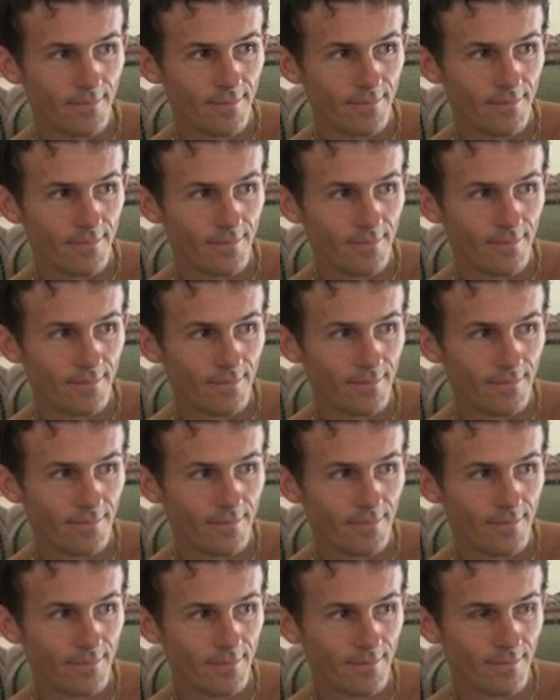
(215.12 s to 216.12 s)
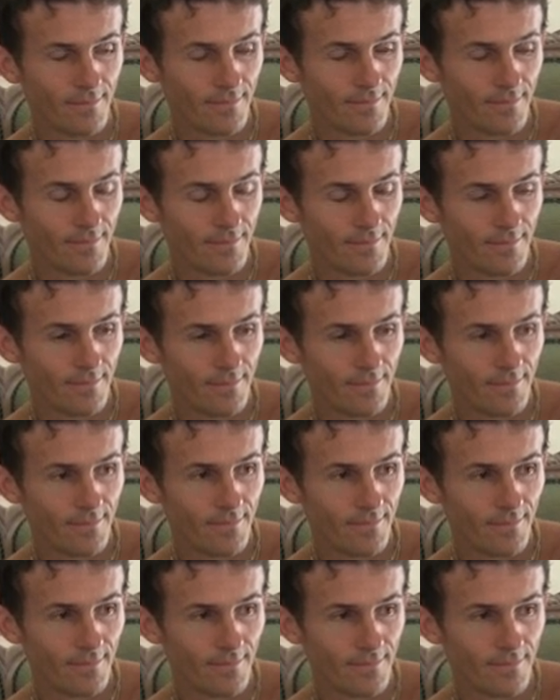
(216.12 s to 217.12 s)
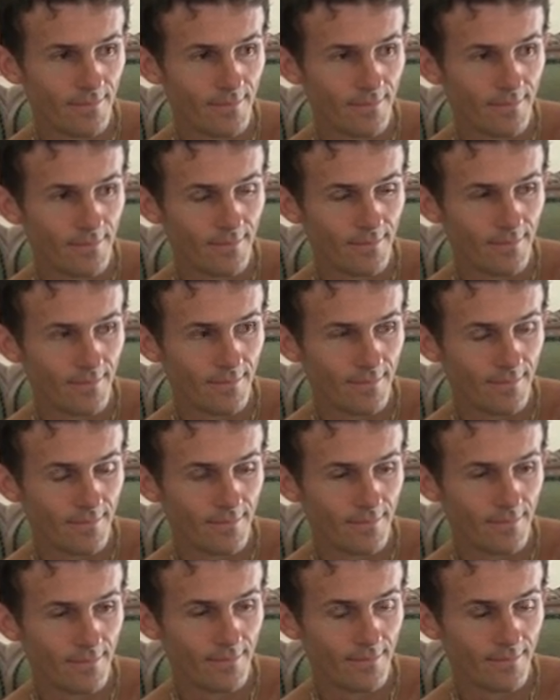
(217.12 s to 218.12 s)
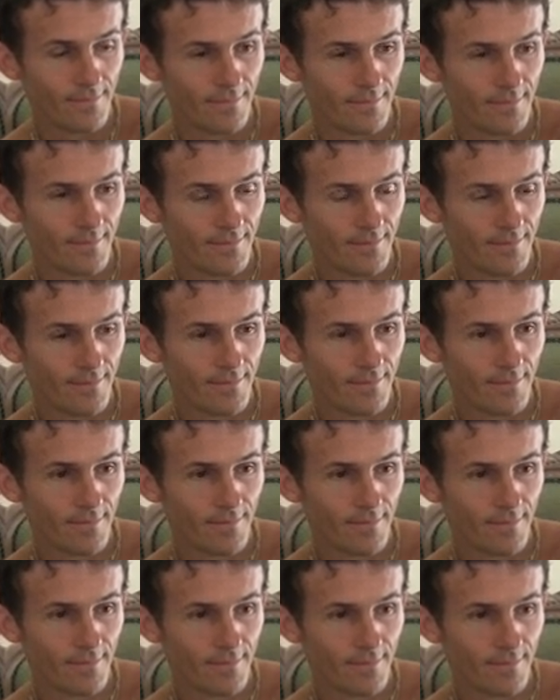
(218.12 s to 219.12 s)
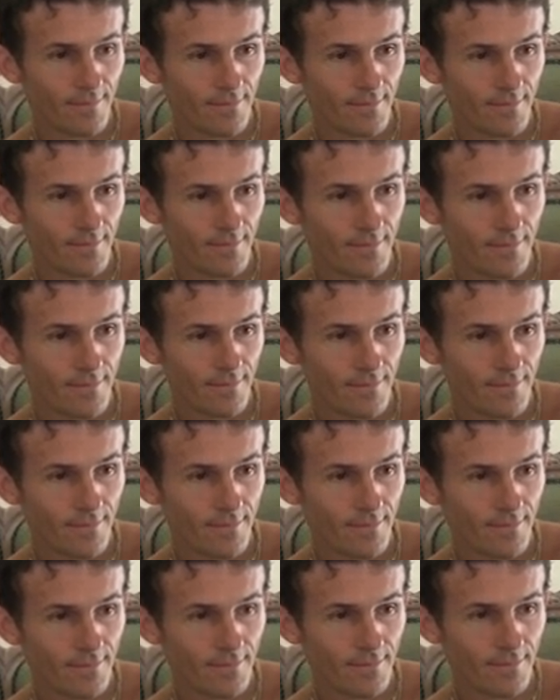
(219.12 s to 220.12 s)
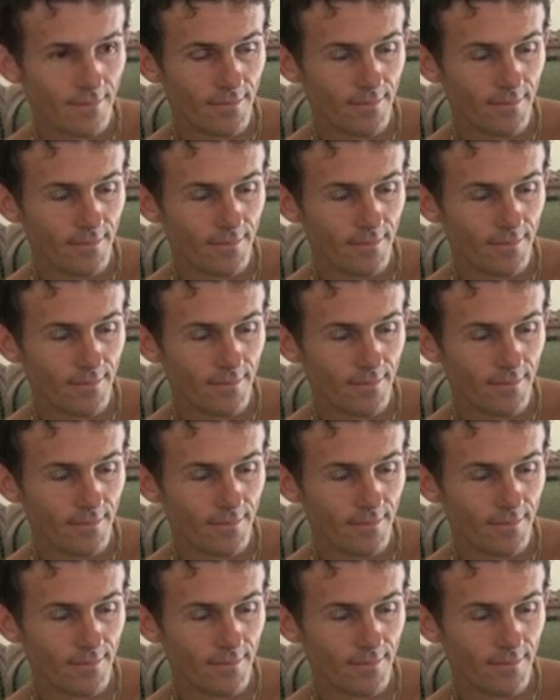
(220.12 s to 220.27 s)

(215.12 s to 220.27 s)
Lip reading: The person shown says nothing.